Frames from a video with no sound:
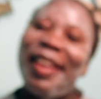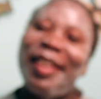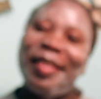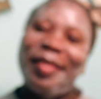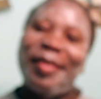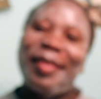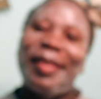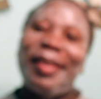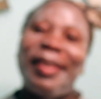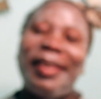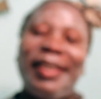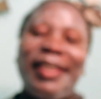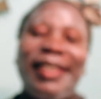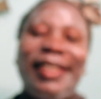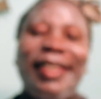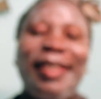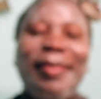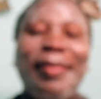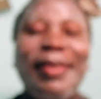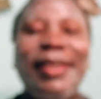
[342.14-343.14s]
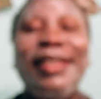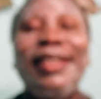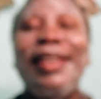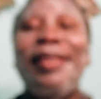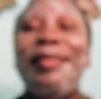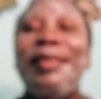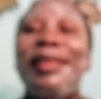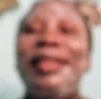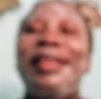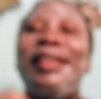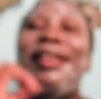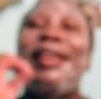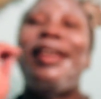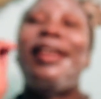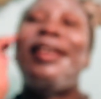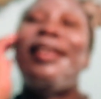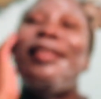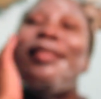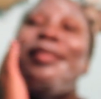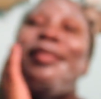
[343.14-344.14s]
Of course, almost everything I
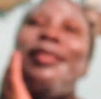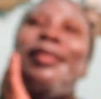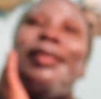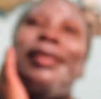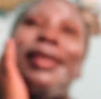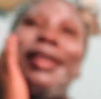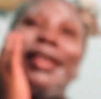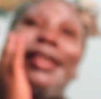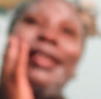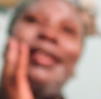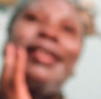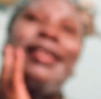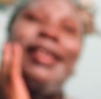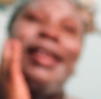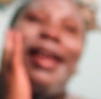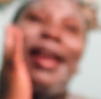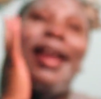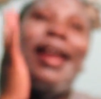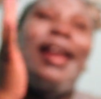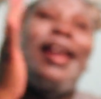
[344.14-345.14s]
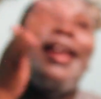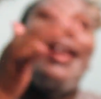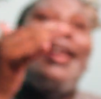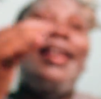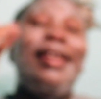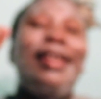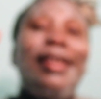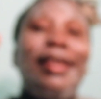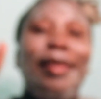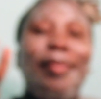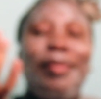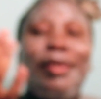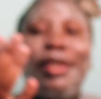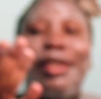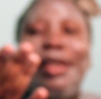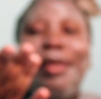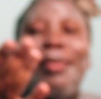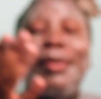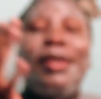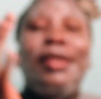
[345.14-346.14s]
can afford. Them
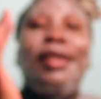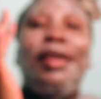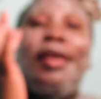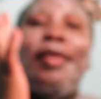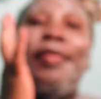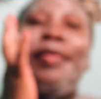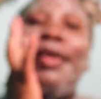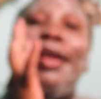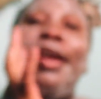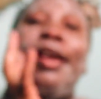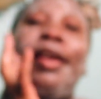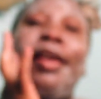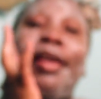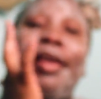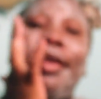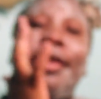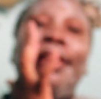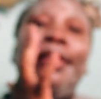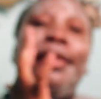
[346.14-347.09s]
cheap stuff like